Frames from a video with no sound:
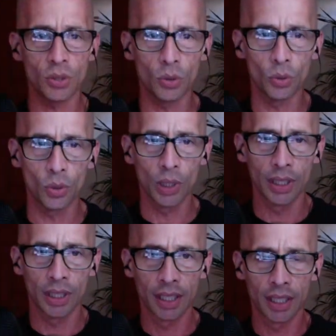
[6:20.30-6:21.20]
I
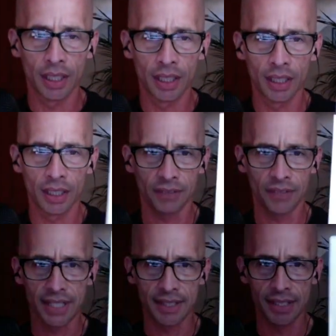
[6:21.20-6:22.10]
don't know if you
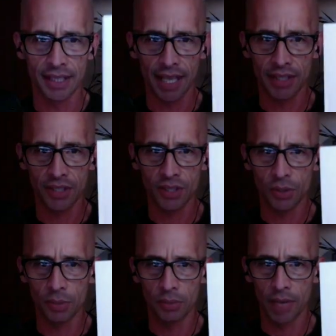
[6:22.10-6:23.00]
can see that,
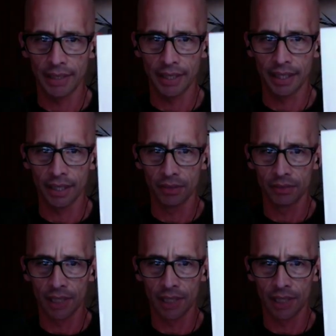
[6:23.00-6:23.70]
super bright. There you go.